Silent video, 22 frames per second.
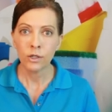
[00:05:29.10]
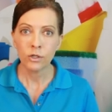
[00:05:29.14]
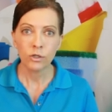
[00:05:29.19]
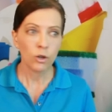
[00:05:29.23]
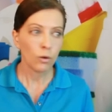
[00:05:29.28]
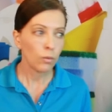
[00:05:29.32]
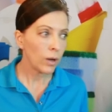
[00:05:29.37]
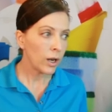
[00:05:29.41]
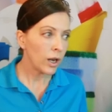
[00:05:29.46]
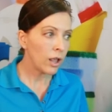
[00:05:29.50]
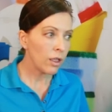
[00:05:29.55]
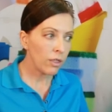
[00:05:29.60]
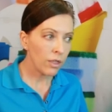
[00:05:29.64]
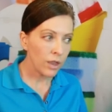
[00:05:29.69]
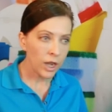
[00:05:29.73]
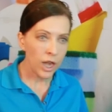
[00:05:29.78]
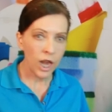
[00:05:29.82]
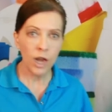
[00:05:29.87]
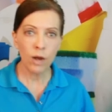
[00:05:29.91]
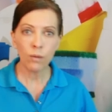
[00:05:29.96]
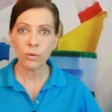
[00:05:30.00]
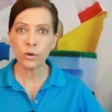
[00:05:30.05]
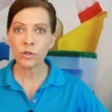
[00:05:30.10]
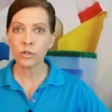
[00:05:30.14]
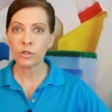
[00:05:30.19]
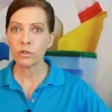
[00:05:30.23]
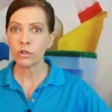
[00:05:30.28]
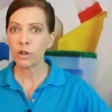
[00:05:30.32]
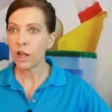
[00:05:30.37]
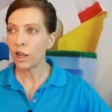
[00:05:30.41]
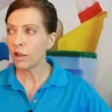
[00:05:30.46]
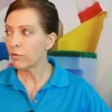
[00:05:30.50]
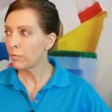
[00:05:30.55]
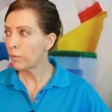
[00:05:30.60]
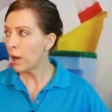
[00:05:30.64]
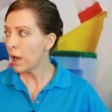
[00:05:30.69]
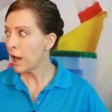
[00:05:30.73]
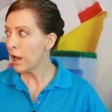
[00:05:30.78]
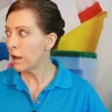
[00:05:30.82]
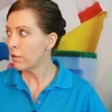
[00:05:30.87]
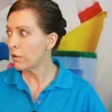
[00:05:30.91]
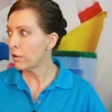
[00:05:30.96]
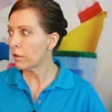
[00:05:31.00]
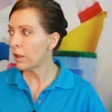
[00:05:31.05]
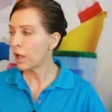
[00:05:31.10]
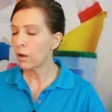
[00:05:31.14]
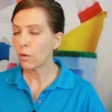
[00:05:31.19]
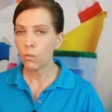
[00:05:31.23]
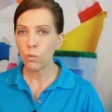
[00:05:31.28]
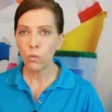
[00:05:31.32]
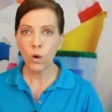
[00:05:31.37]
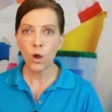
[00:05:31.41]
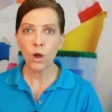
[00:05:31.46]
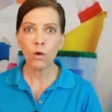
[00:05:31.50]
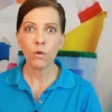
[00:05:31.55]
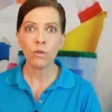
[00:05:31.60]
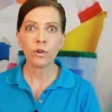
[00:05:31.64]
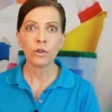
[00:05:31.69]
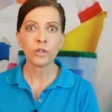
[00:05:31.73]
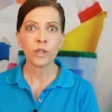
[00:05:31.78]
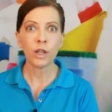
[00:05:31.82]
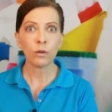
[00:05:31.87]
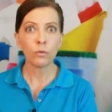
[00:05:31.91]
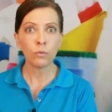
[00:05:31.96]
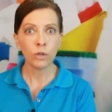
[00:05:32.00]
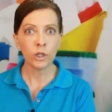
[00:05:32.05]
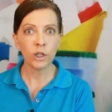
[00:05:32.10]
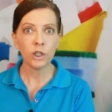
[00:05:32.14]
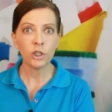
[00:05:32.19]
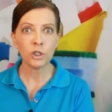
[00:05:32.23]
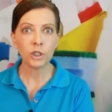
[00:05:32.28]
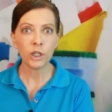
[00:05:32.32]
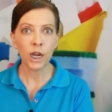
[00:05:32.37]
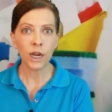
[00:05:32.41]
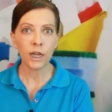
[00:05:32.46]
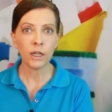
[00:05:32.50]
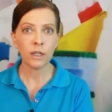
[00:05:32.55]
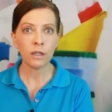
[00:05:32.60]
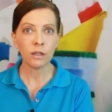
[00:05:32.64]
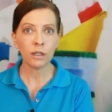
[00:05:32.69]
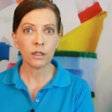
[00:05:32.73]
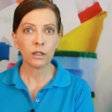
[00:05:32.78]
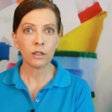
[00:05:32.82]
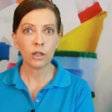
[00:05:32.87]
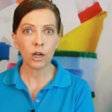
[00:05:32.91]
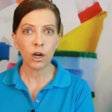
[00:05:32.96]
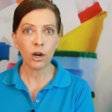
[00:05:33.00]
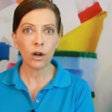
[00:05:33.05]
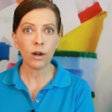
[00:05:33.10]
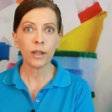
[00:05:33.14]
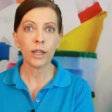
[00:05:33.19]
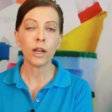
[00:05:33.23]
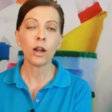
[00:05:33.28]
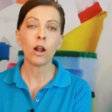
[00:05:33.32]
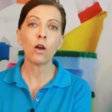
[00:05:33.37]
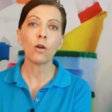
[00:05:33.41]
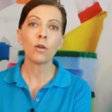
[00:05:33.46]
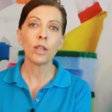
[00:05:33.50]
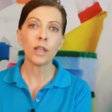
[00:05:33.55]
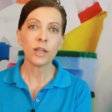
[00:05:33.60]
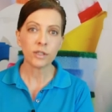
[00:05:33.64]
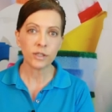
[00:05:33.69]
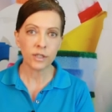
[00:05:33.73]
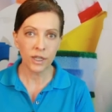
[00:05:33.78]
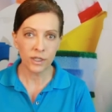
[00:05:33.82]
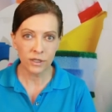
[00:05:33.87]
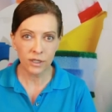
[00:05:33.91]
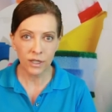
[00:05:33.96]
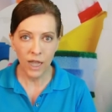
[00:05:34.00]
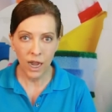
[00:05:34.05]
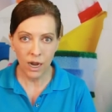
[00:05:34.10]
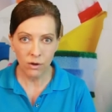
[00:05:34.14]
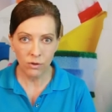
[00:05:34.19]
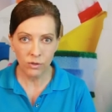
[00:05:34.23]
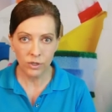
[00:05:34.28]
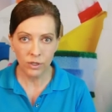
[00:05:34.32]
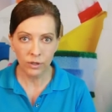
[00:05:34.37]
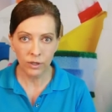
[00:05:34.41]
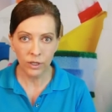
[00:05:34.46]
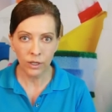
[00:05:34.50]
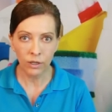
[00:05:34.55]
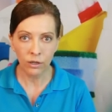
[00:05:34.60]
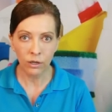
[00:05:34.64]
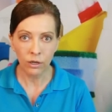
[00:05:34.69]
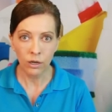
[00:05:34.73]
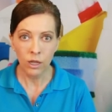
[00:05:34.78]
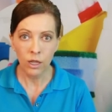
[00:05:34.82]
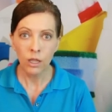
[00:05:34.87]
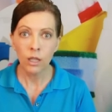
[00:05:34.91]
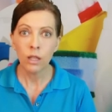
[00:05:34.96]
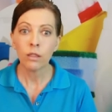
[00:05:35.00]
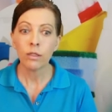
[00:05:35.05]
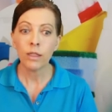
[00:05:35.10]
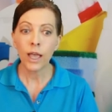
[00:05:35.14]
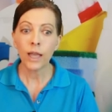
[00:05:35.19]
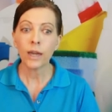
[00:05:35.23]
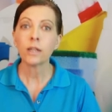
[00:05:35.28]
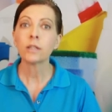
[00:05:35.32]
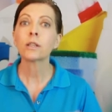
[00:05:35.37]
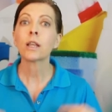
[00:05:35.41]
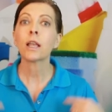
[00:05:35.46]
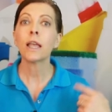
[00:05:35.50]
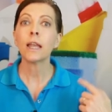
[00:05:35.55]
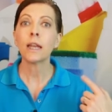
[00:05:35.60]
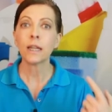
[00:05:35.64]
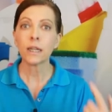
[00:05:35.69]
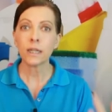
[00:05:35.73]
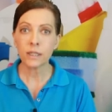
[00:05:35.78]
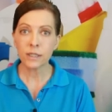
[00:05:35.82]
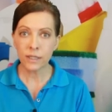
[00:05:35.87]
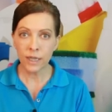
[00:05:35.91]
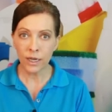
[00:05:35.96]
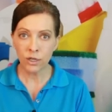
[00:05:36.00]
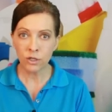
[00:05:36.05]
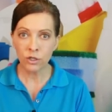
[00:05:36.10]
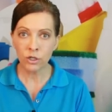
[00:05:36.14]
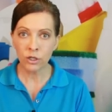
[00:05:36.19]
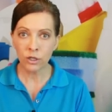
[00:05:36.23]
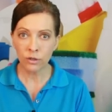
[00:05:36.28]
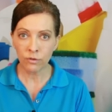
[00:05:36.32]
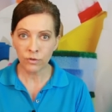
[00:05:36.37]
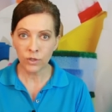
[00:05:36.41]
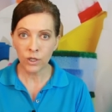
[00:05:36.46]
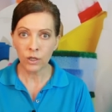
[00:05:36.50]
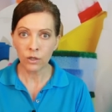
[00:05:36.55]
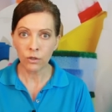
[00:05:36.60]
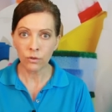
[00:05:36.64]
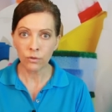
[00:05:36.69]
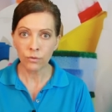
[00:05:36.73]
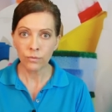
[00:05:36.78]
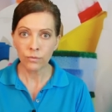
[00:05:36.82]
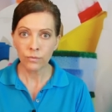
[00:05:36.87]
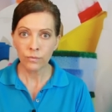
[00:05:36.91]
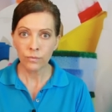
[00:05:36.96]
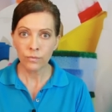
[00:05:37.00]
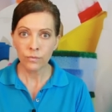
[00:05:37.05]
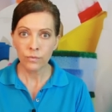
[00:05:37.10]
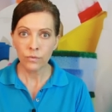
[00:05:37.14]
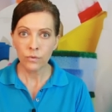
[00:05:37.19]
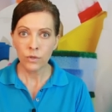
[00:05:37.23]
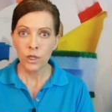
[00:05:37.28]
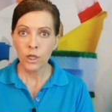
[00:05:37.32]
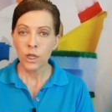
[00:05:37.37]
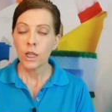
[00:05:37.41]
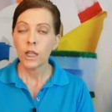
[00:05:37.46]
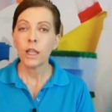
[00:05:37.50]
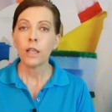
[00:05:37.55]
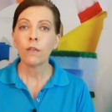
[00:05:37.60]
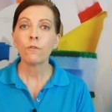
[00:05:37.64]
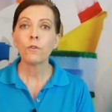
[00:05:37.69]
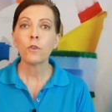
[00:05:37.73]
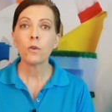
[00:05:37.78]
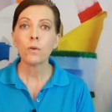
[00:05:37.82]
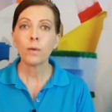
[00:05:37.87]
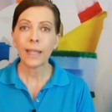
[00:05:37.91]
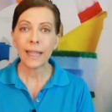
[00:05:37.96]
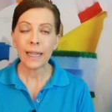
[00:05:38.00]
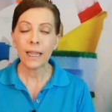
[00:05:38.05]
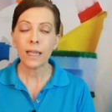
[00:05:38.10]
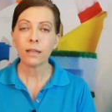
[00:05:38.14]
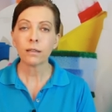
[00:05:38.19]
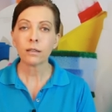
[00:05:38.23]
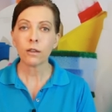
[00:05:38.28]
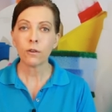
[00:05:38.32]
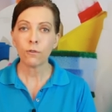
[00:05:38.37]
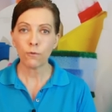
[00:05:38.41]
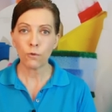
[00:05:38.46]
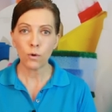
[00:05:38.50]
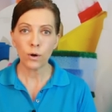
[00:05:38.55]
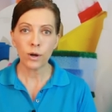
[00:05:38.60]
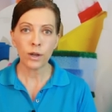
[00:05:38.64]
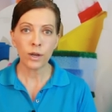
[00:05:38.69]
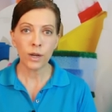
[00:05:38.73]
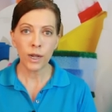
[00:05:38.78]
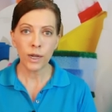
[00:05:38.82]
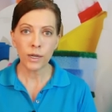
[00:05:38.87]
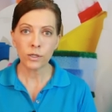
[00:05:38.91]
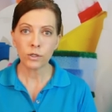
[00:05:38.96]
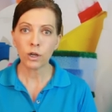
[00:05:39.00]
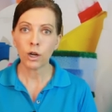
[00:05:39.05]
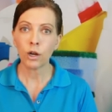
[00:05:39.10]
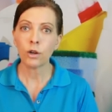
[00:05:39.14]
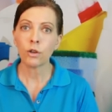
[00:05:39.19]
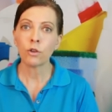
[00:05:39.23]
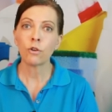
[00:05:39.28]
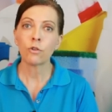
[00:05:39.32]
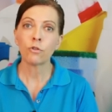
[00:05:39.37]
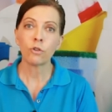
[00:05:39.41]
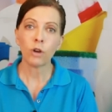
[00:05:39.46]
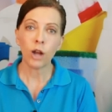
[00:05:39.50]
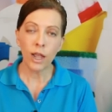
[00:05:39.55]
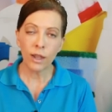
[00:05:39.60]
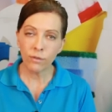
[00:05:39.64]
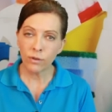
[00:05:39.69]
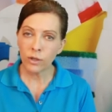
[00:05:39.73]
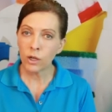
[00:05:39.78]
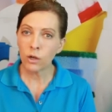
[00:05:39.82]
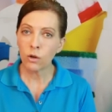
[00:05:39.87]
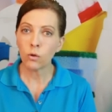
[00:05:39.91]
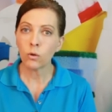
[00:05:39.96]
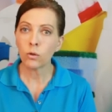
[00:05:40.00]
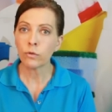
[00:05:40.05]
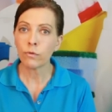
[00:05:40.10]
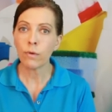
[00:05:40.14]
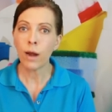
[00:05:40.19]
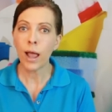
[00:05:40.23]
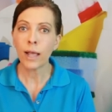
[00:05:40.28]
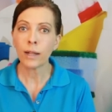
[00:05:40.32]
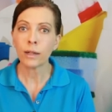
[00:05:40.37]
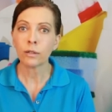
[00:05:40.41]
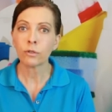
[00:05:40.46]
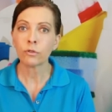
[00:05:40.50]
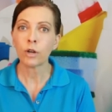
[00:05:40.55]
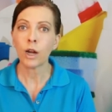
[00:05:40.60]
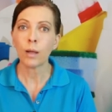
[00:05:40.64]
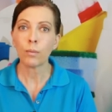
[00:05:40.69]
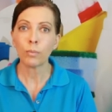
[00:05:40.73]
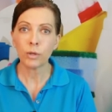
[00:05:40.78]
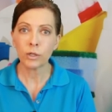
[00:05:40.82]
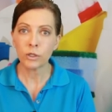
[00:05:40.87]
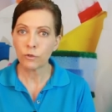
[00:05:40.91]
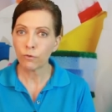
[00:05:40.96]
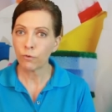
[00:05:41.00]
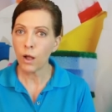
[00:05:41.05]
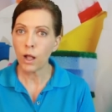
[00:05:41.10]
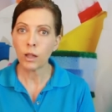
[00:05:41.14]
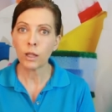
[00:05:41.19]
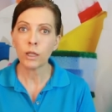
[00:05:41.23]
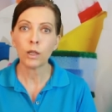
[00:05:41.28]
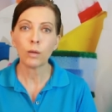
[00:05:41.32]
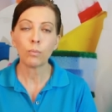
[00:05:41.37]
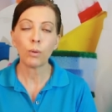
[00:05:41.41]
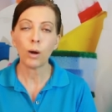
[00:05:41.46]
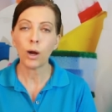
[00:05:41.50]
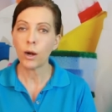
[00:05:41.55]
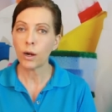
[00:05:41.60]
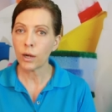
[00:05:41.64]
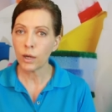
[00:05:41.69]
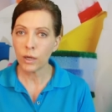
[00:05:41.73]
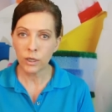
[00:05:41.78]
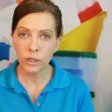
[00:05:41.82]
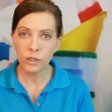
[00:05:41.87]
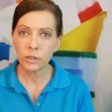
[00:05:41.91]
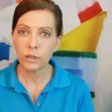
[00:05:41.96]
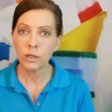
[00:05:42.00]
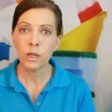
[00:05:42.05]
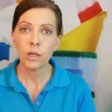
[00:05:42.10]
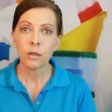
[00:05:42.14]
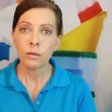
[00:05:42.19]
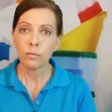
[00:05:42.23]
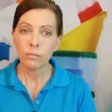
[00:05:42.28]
So when the neighbors drive by and they're like, whoa, there's that really shiny little car again. Oh, yes, that's the house cleaner. That is an extension of you. If you can't afford a nice car and you're driving an old rattle trap that's falling apart and it's